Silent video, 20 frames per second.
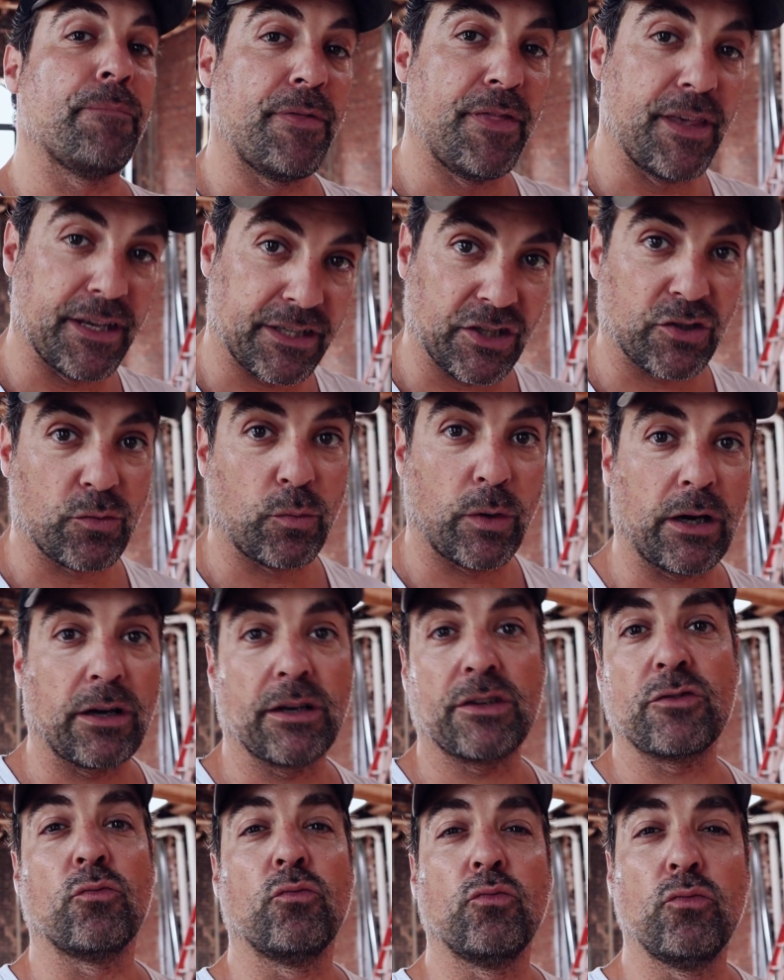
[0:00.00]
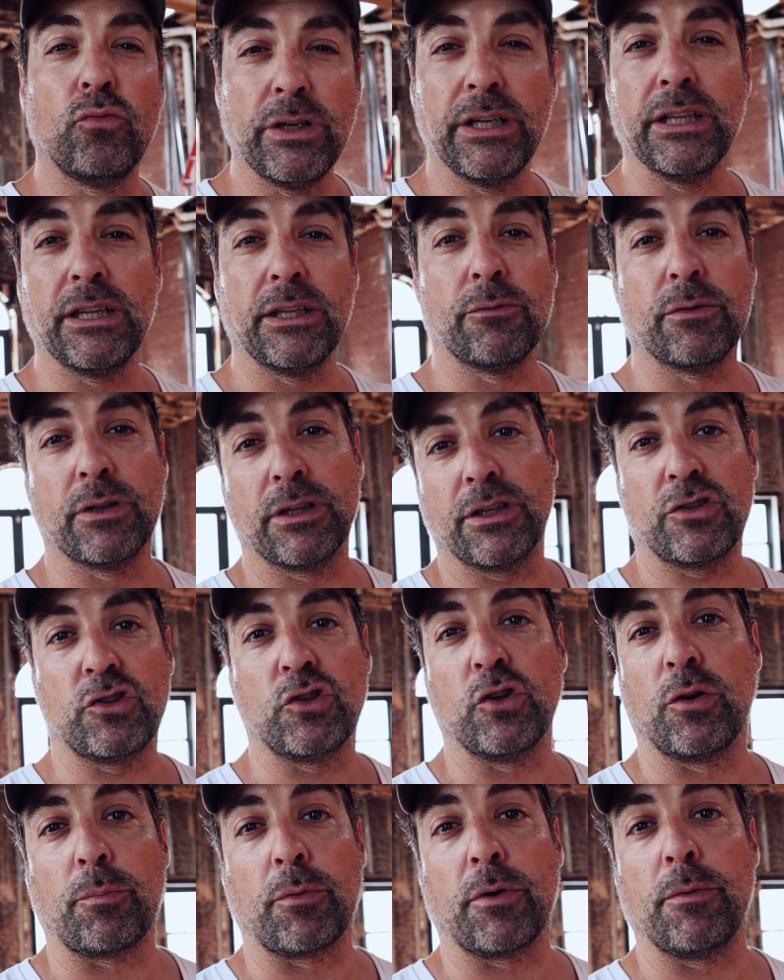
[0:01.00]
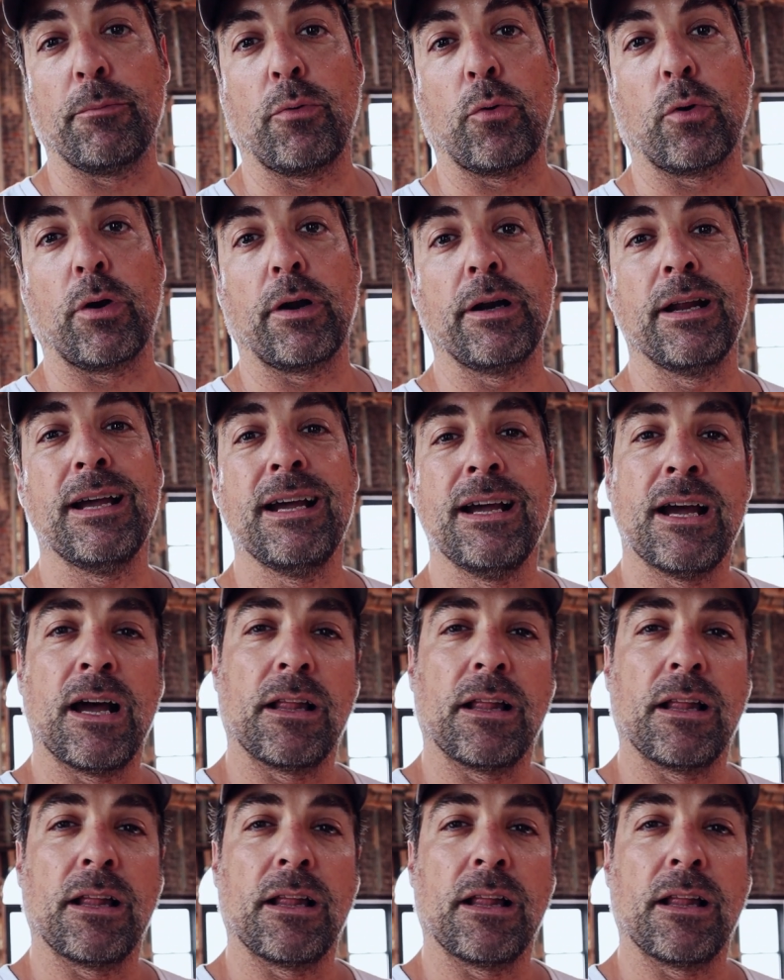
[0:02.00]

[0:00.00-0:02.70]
This is where it's really, really super important.